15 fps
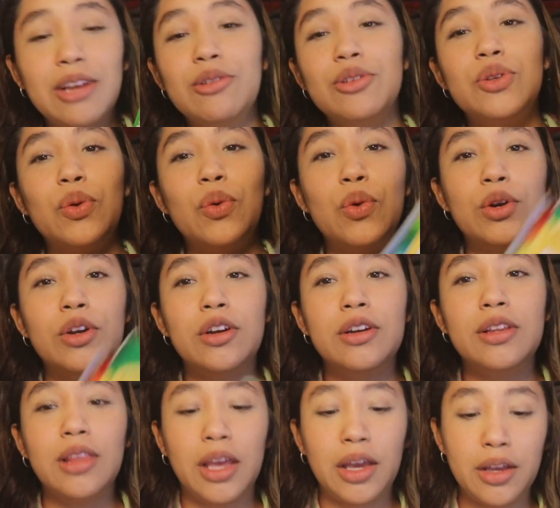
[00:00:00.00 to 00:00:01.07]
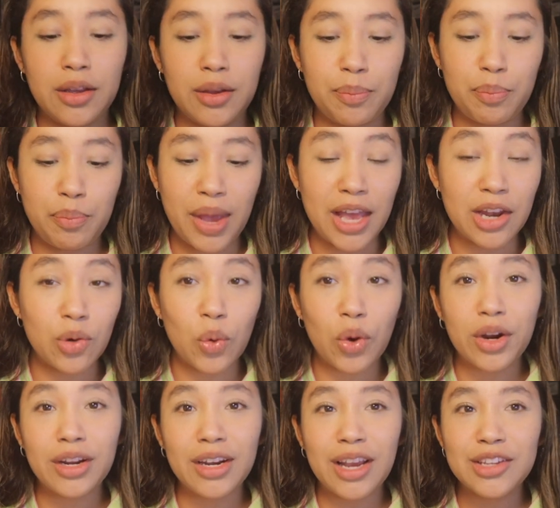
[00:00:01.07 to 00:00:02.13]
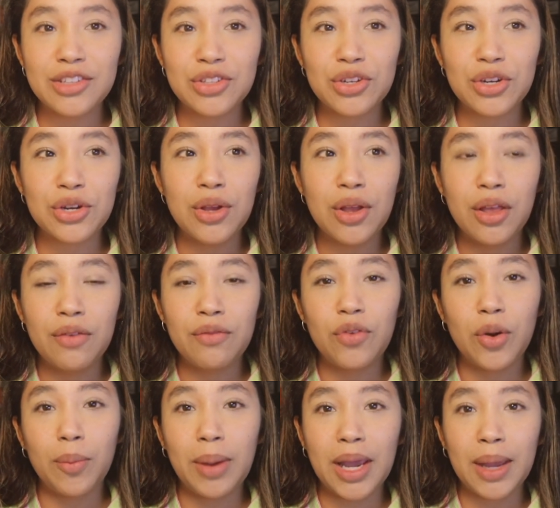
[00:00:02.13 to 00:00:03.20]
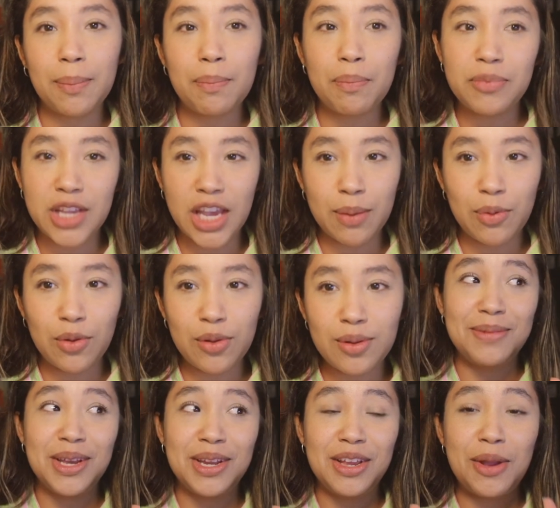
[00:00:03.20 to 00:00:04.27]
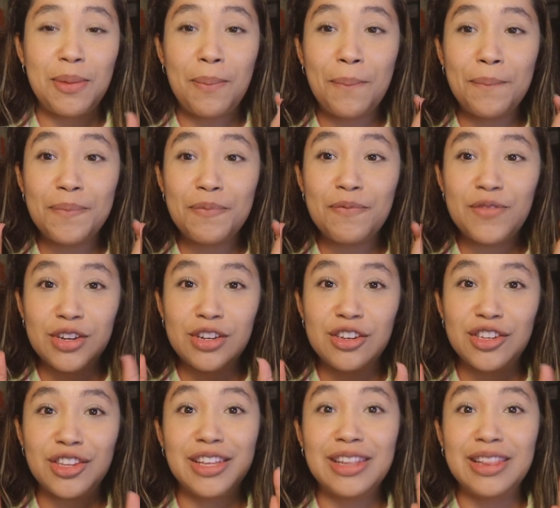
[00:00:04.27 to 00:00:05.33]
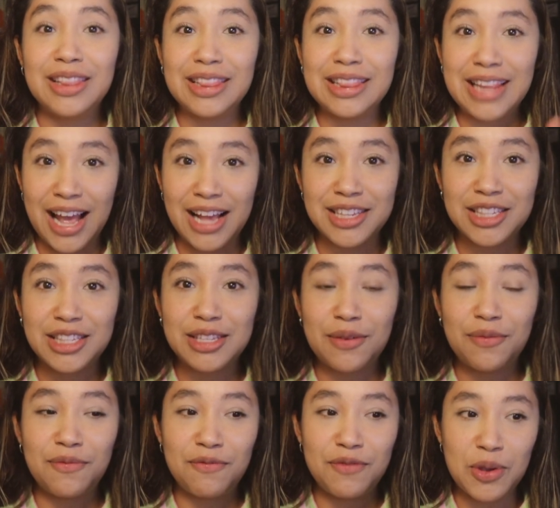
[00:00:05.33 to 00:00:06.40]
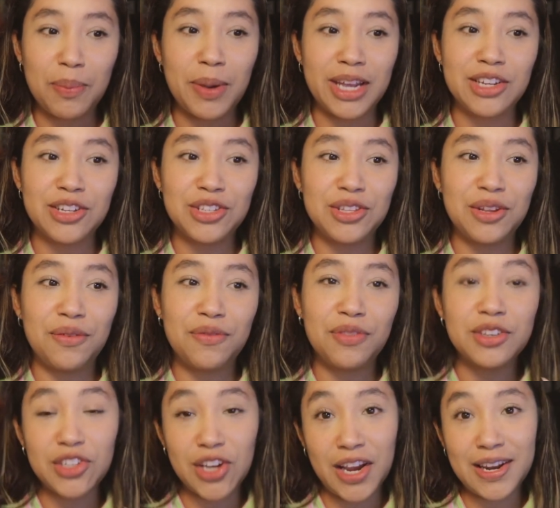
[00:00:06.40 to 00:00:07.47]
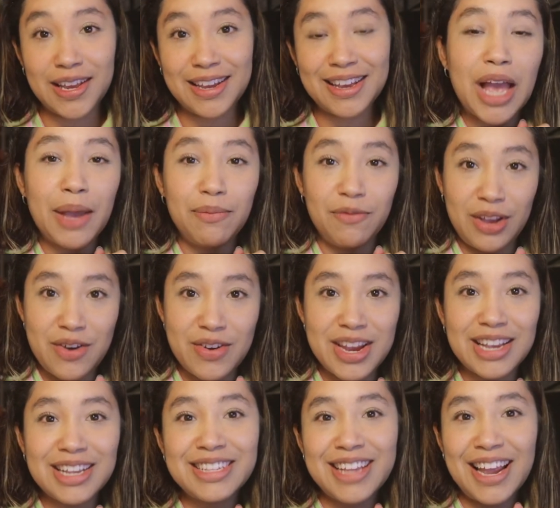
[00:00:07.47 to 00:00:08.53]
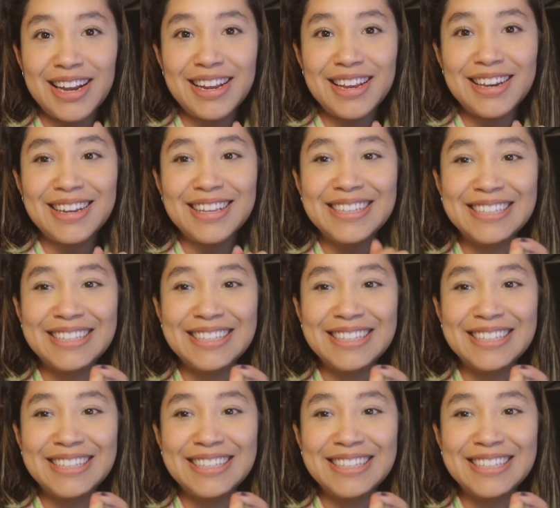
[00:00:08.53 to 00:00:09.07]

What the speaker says: also ordered like a pen organizer for my table. I'm gonna finish the last few pages of The Shining. I'm very excited.